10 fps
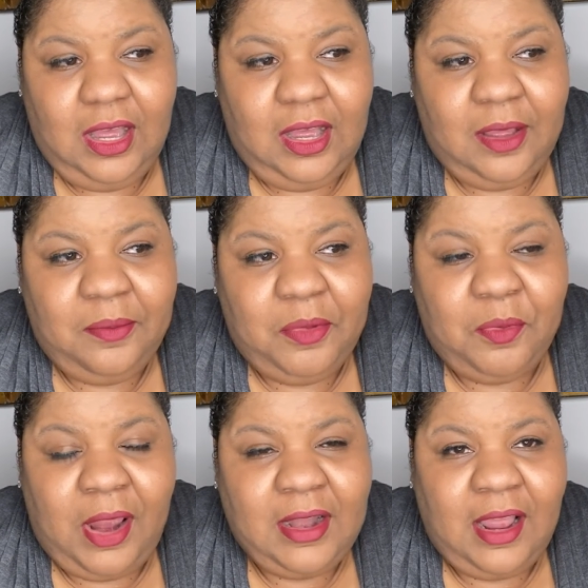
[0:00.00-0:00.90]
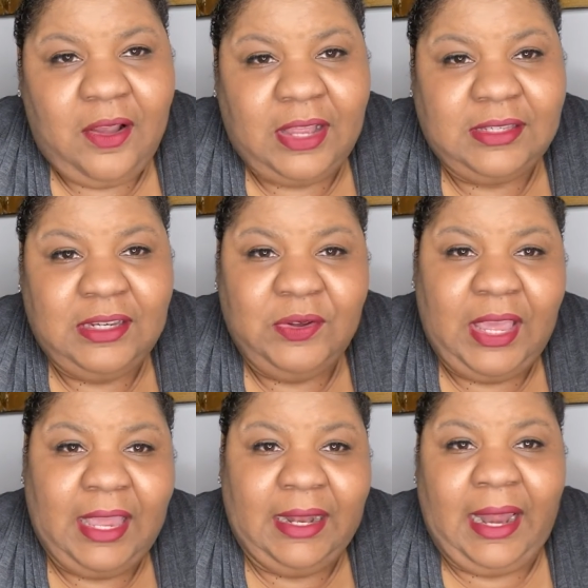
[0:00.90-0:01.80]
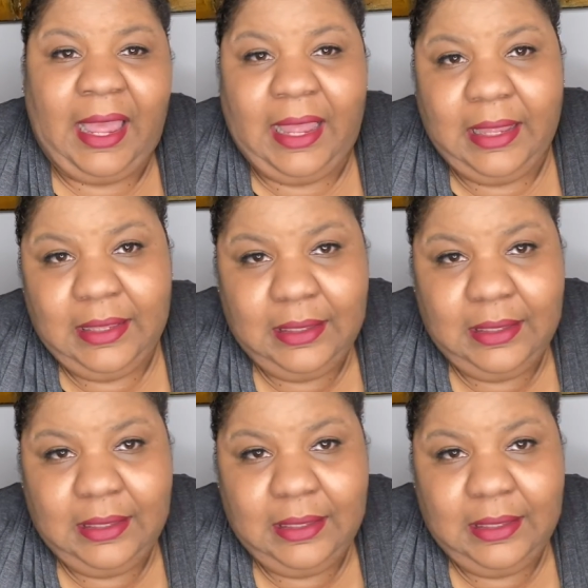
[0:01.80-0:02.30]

But right now I still can't lay